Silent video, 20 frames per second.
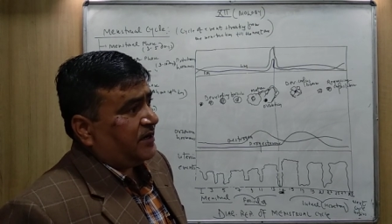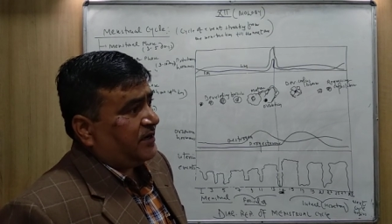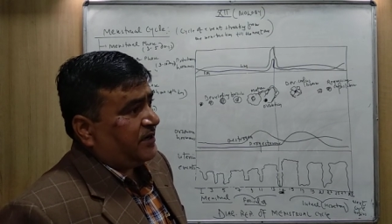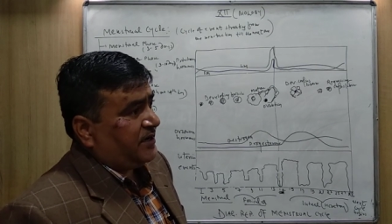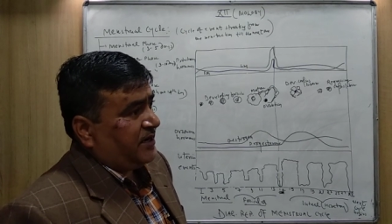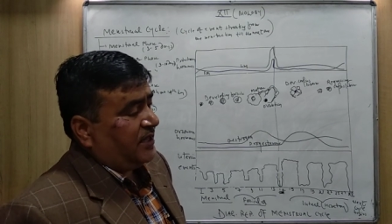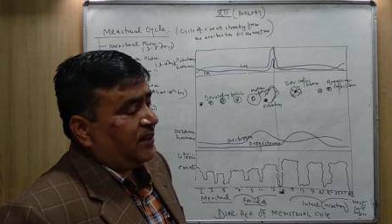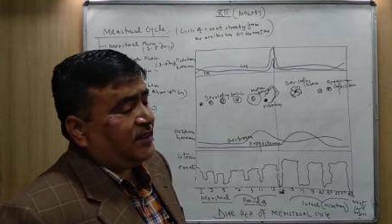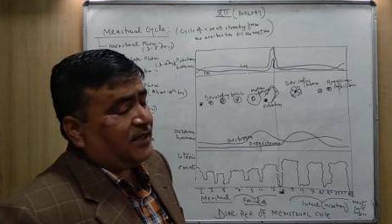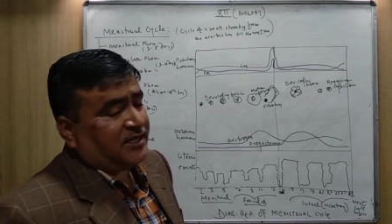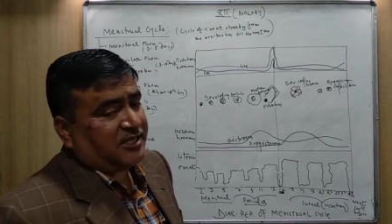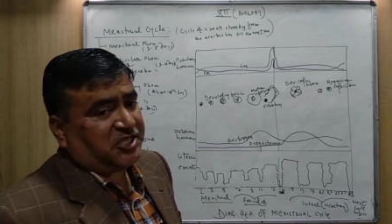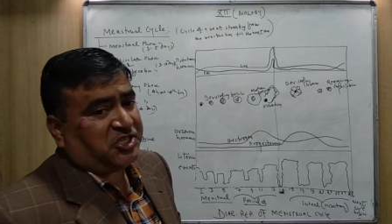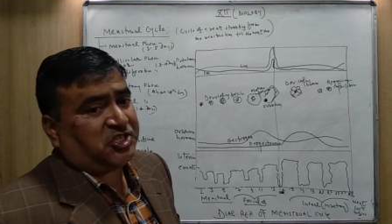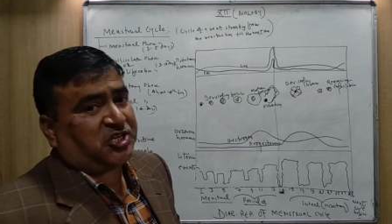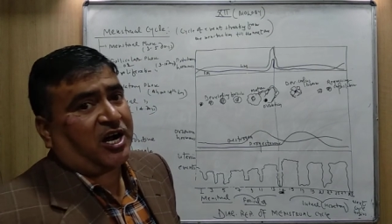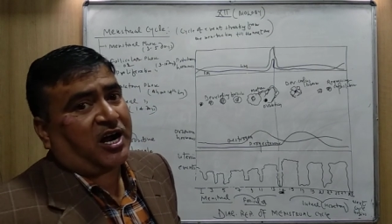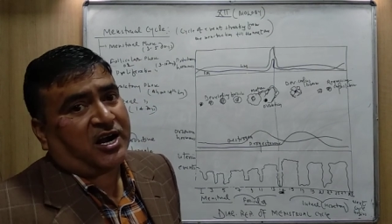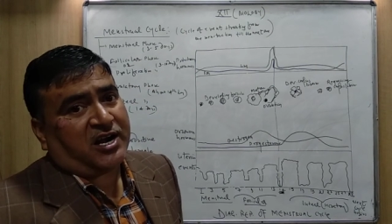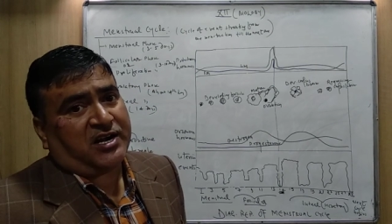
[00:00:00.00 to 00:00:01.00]
till the
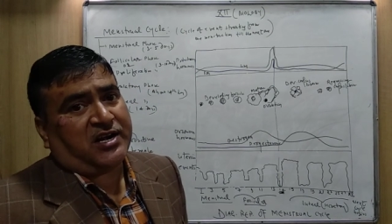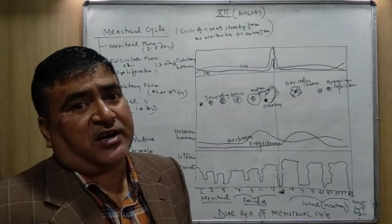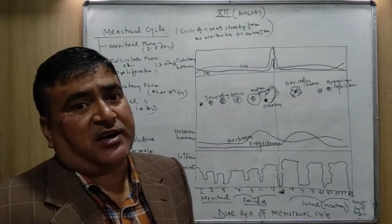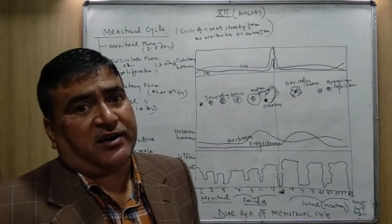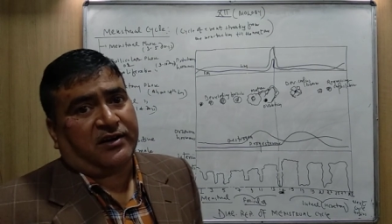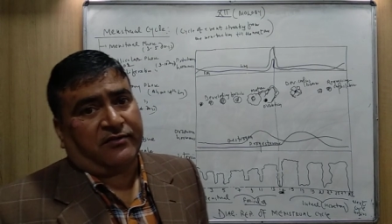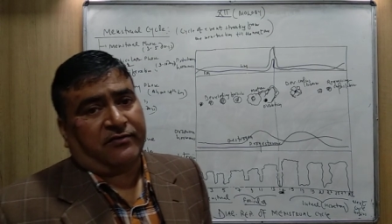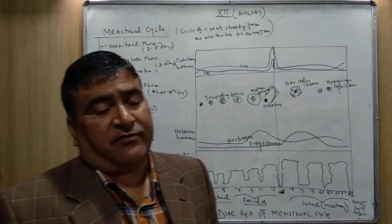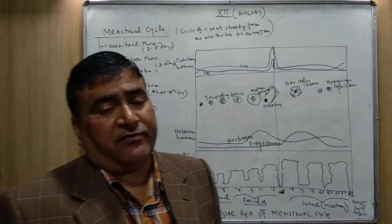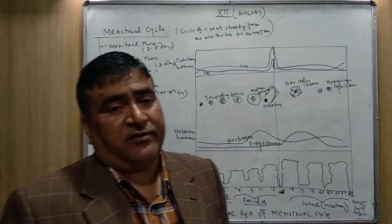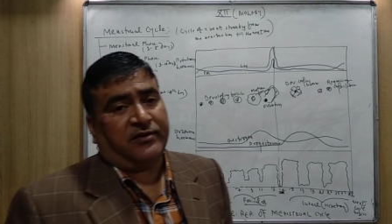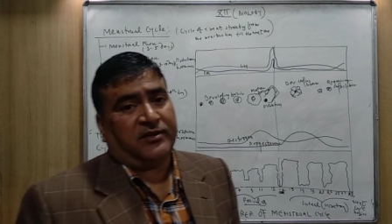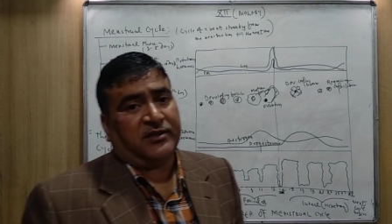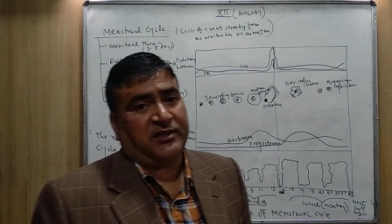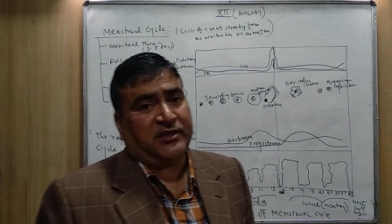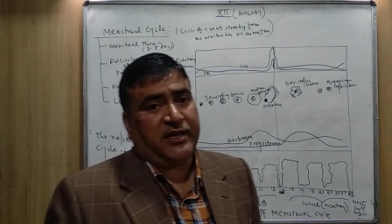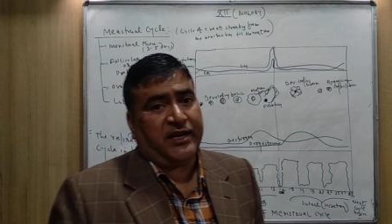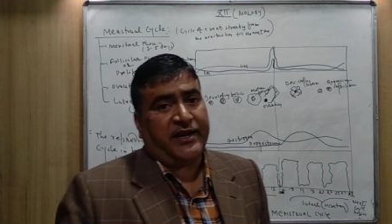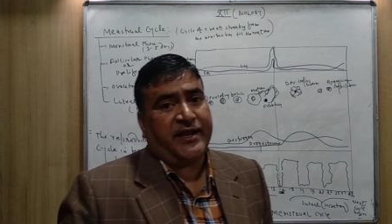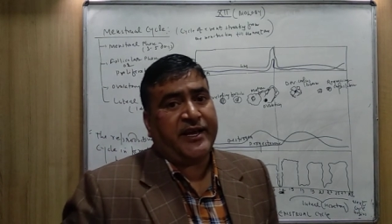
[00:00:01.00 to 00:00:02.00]
start of
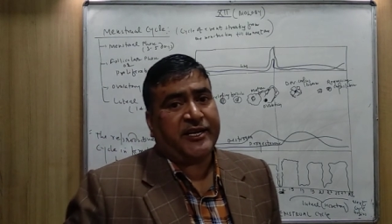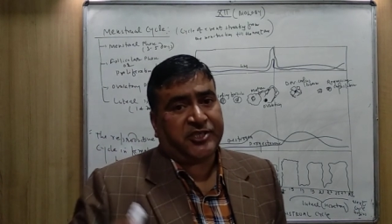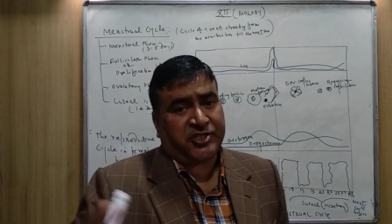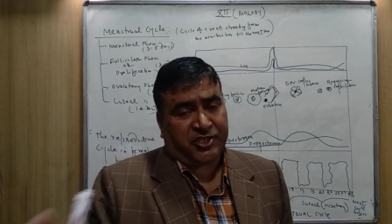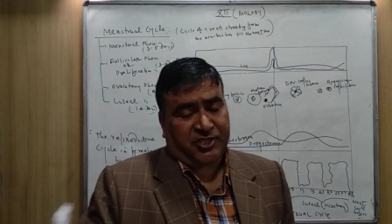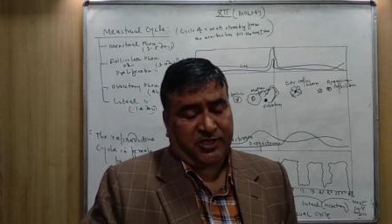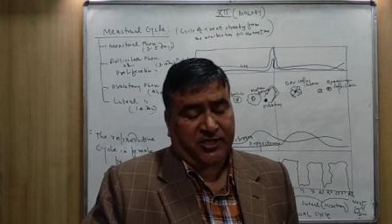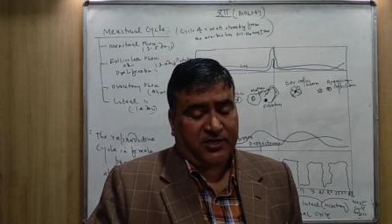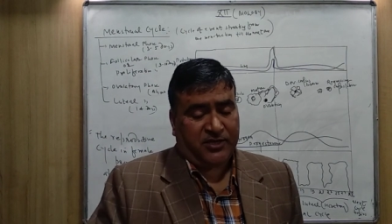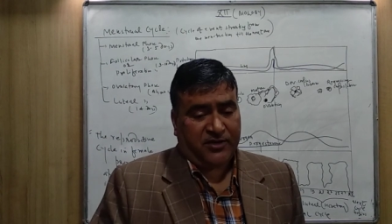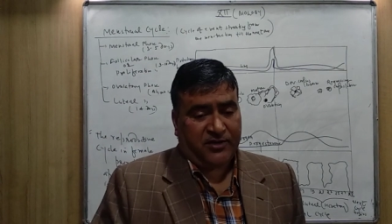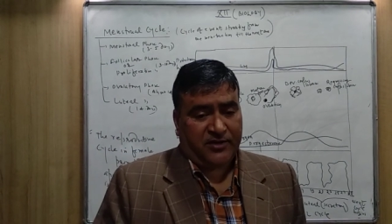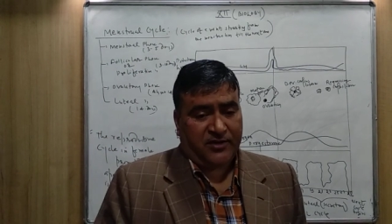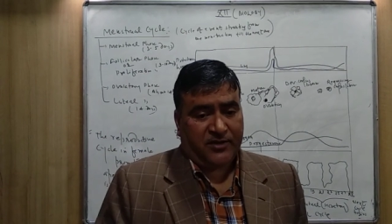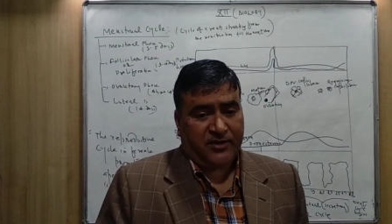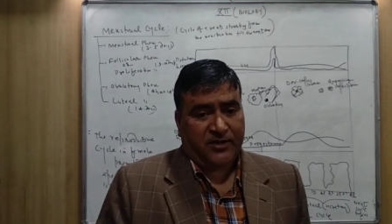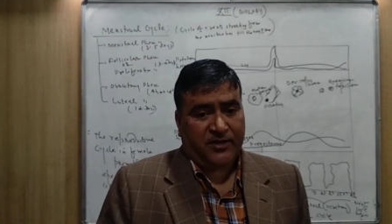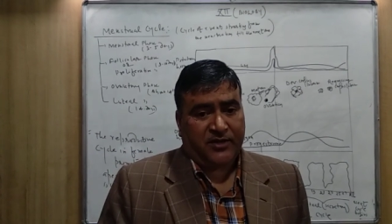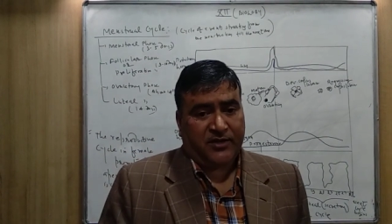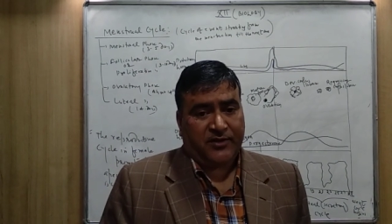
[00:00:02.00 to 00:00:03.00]
the next
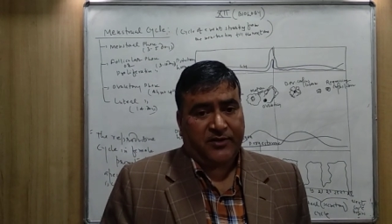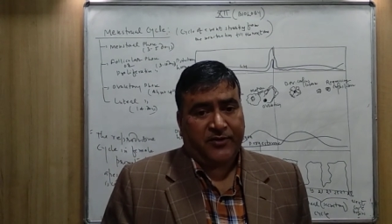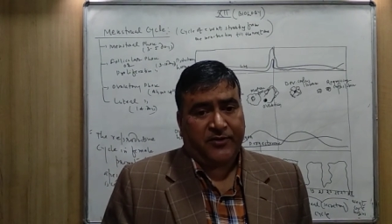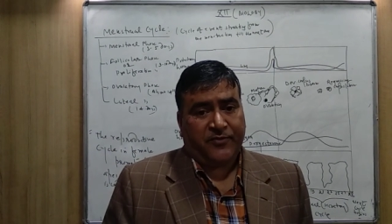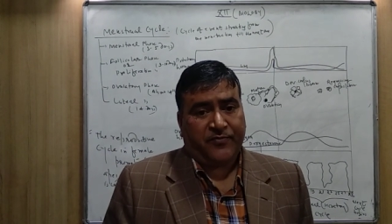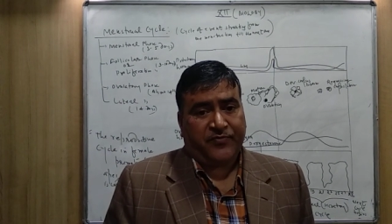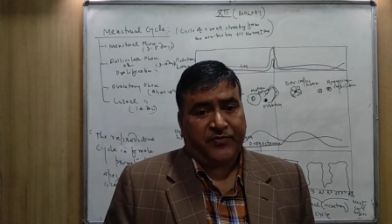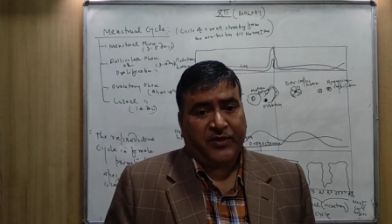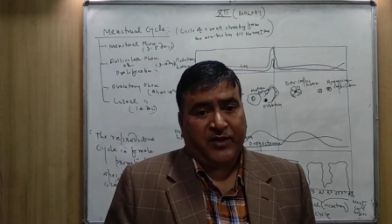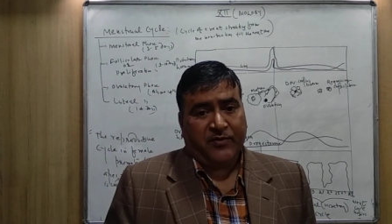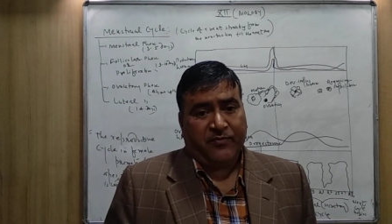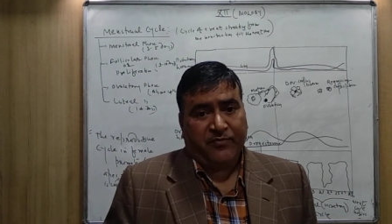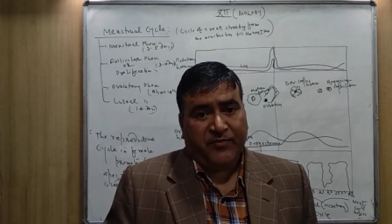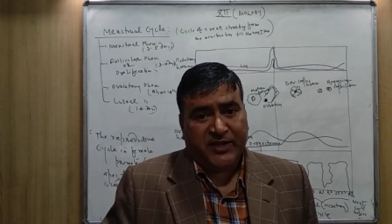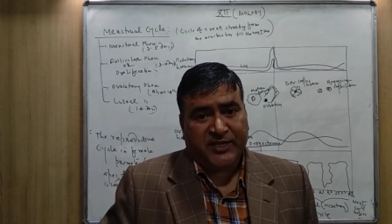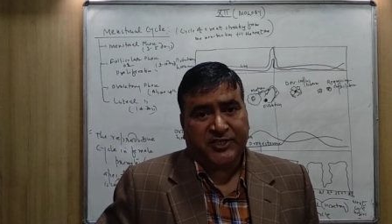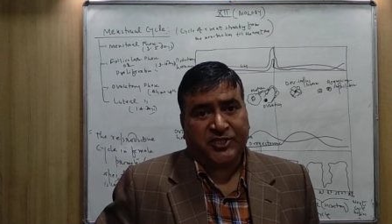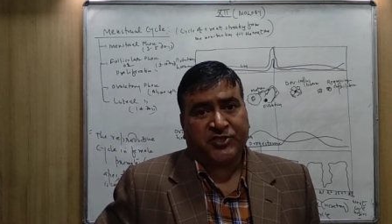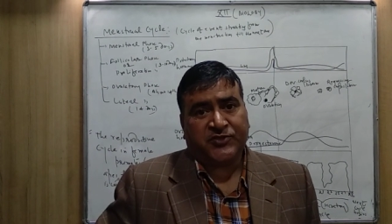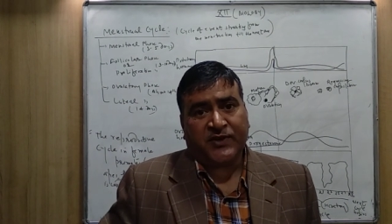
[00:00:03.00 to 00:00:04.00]

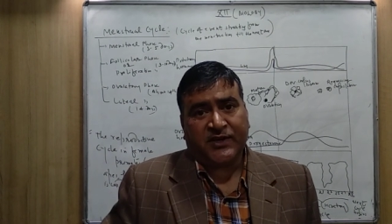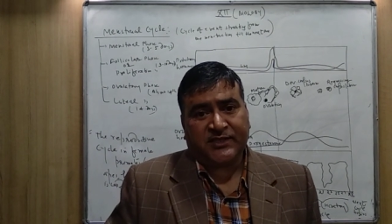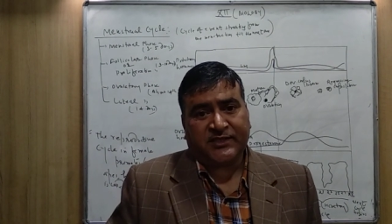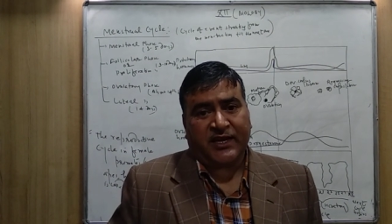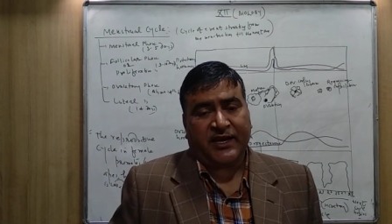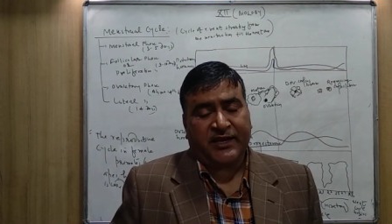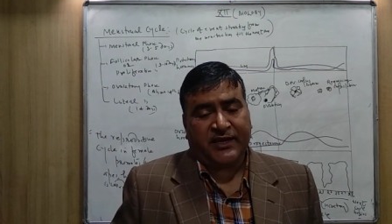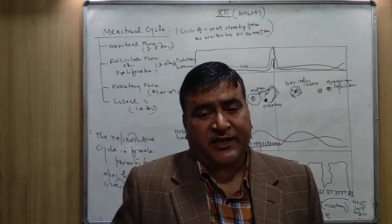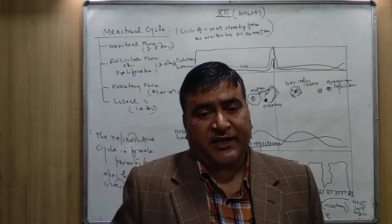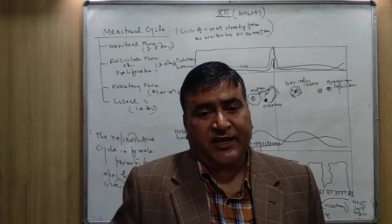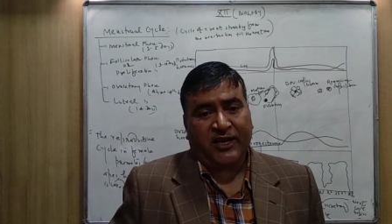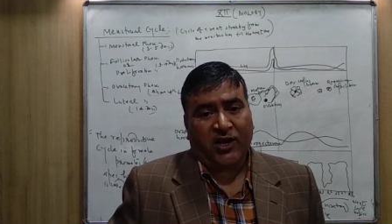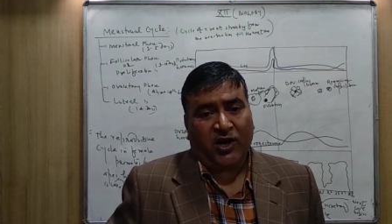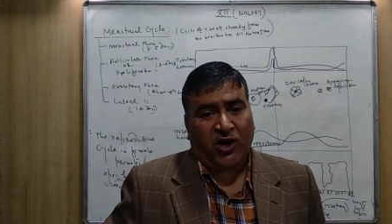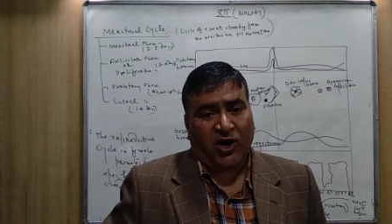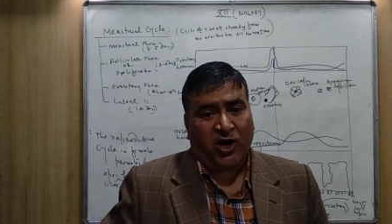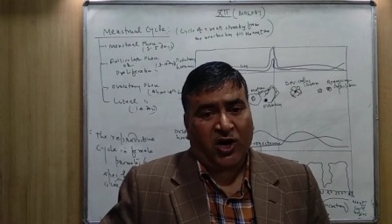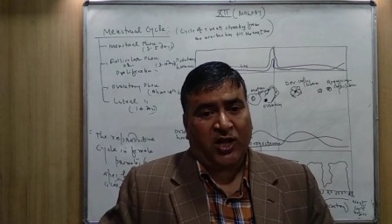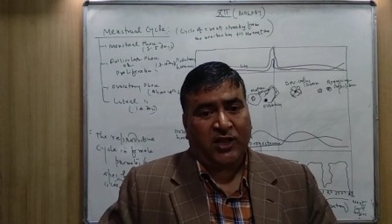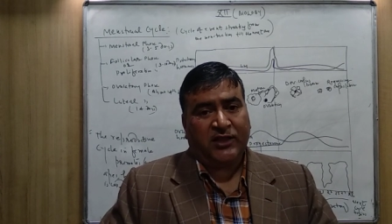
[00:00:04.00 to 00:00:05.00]
menstrual cycle,
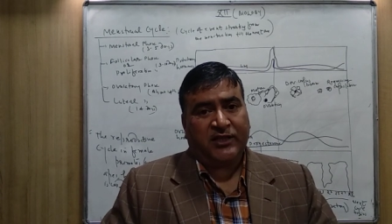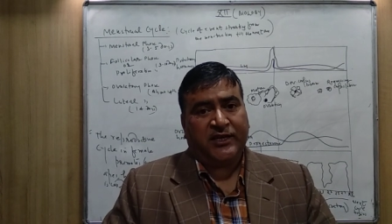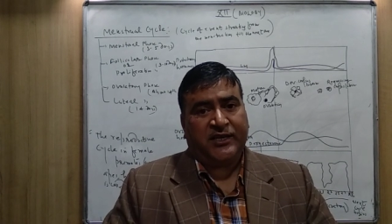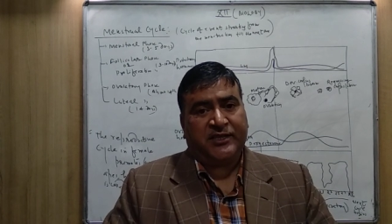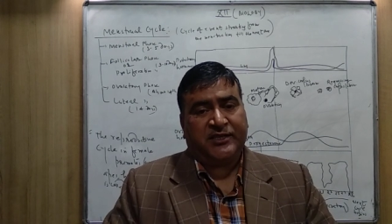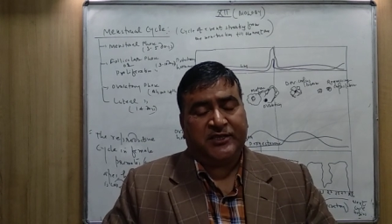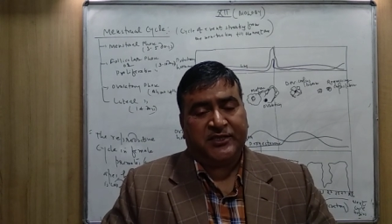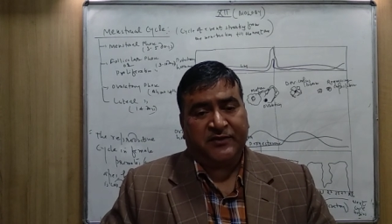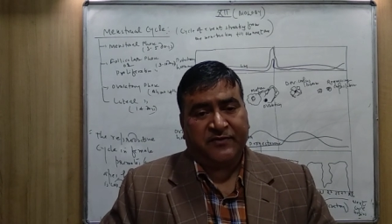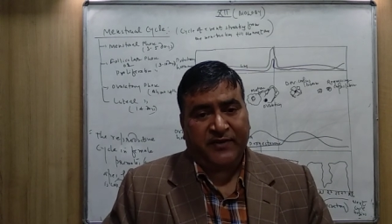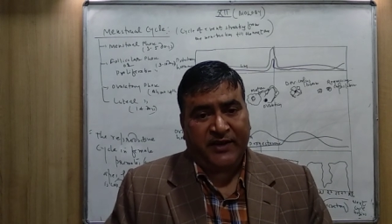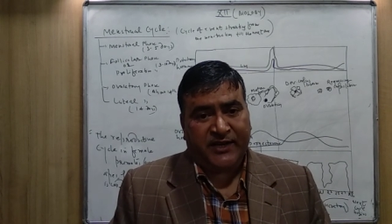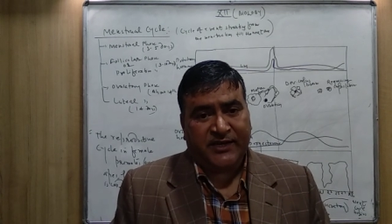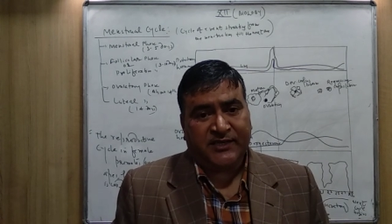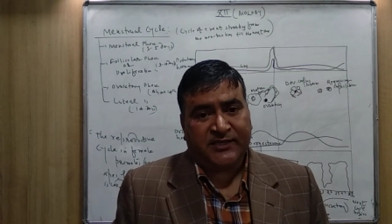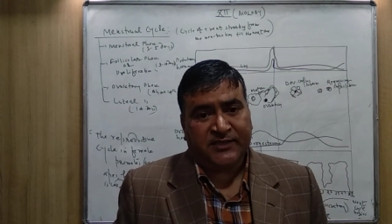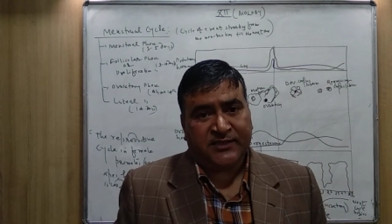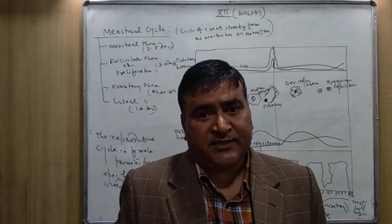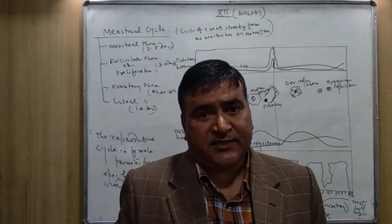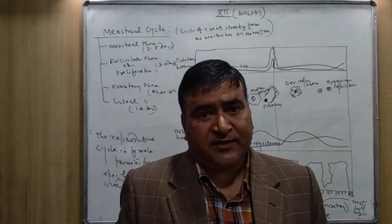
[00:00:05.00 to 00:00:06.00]
all these
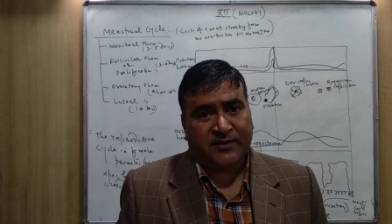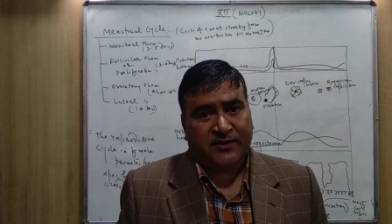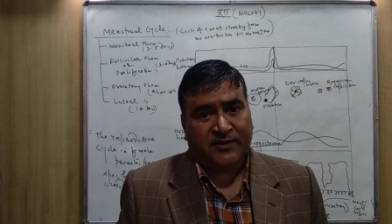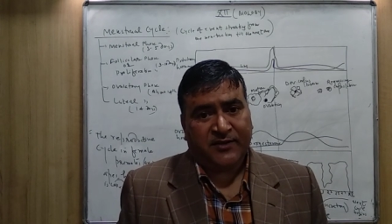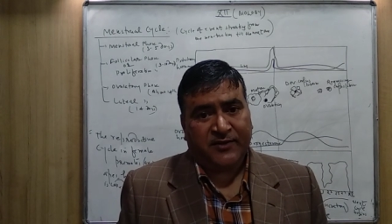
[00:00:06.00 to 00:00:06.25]
events